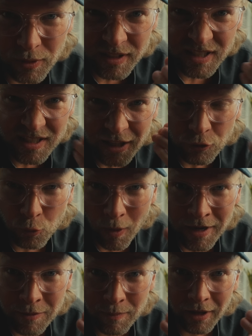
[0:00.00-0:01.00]
this is a
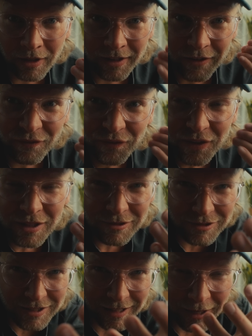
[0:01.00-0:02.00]
20 mil and it
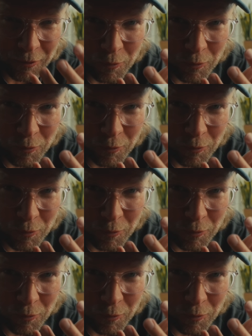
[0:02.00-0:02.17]
feels like